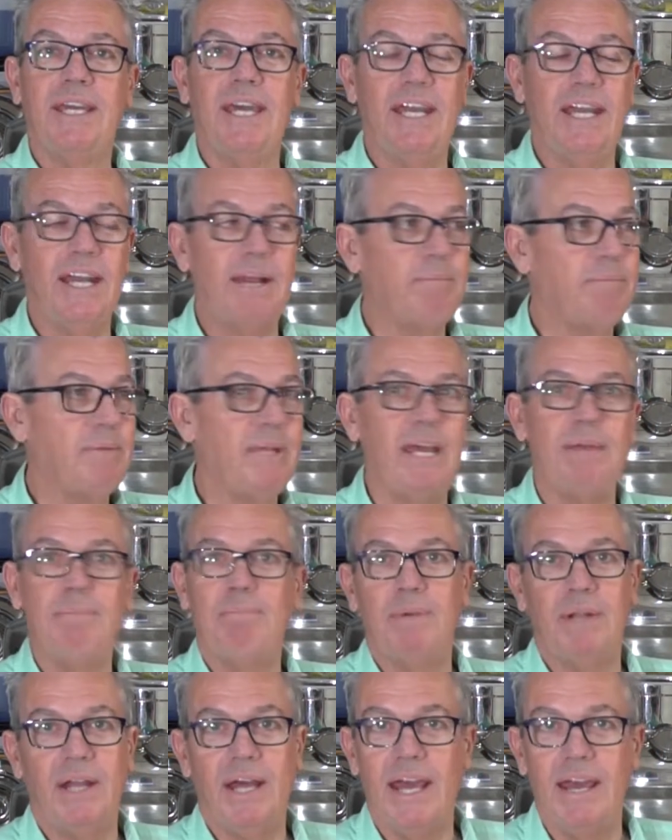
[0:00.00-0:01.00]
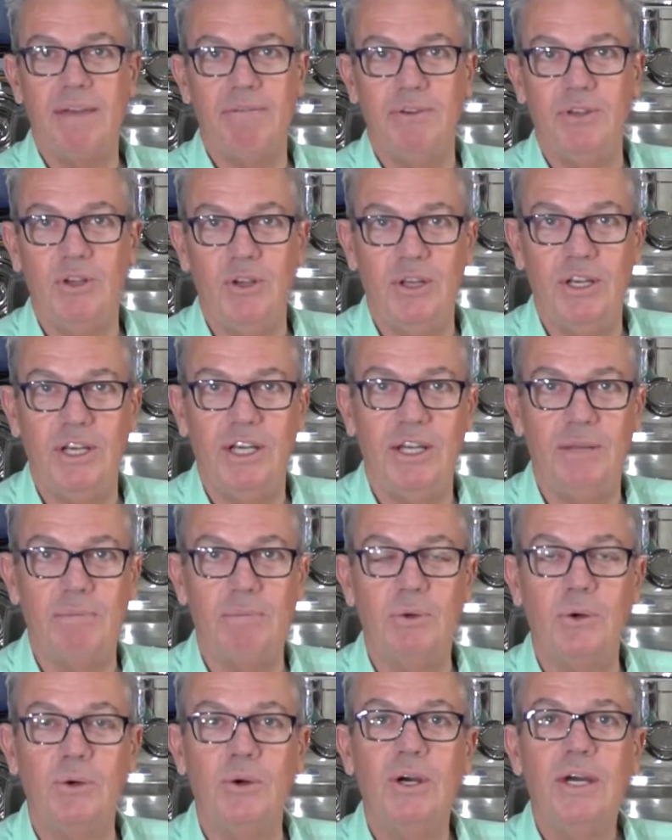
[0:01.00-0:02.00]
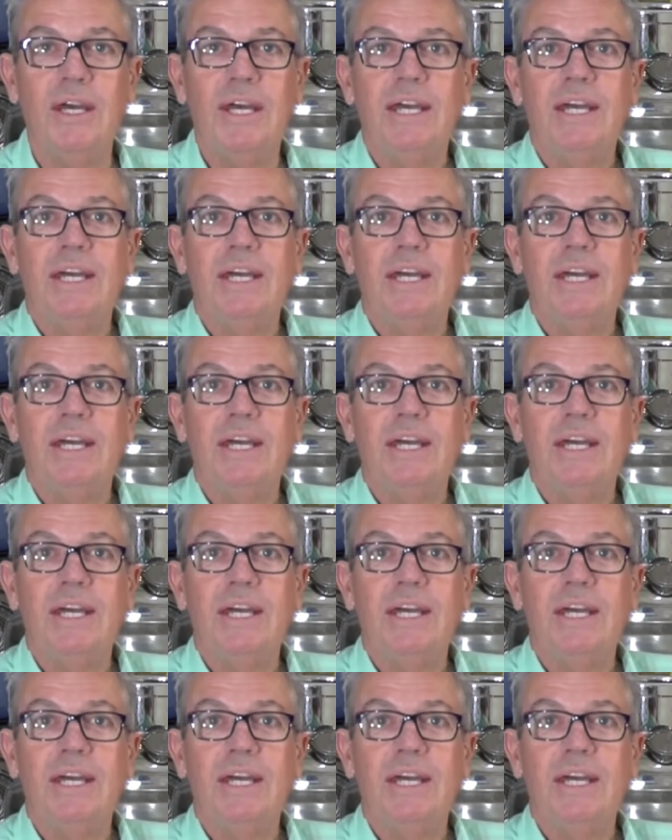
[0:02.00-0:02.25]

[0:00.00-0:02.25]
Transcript: get an update, but I haven't heard any more.